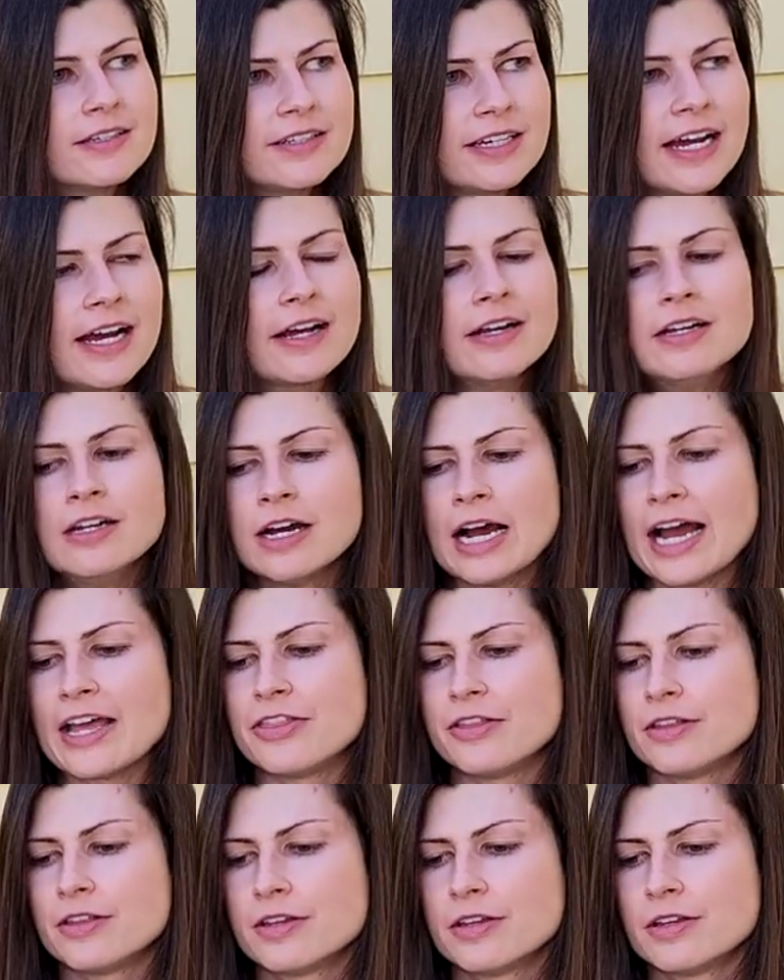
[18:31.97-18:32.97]
Yeah, it's more I,
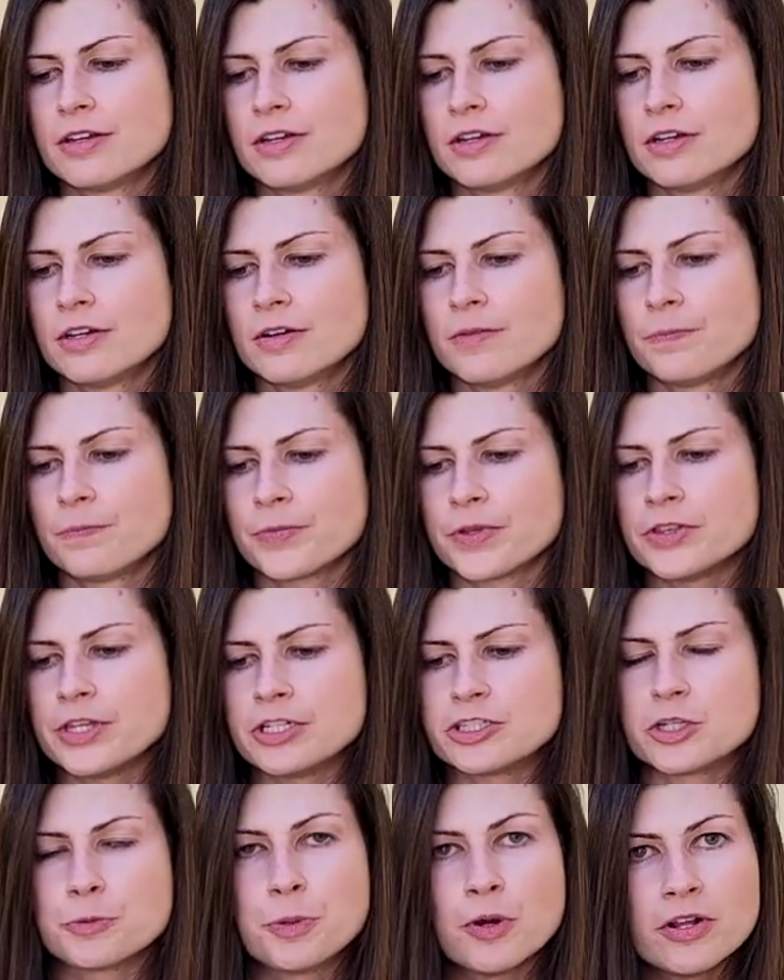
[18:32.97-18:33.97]
than expected. The
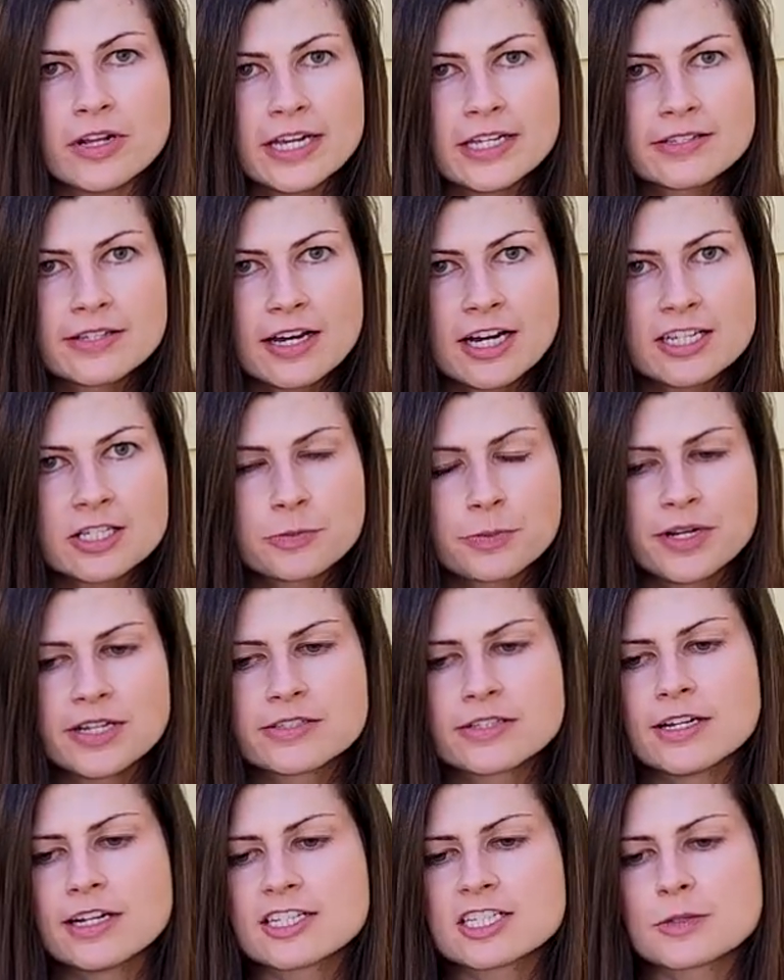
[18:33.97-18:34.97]
chipotle sauce brings
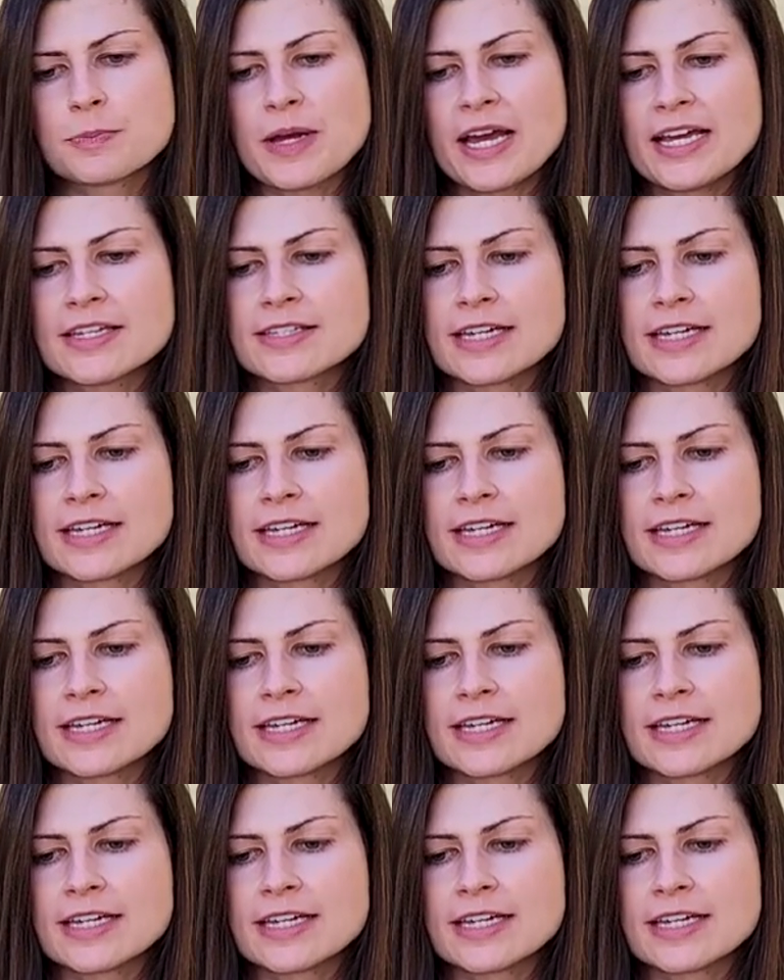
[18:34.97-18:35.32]
a lot of spice,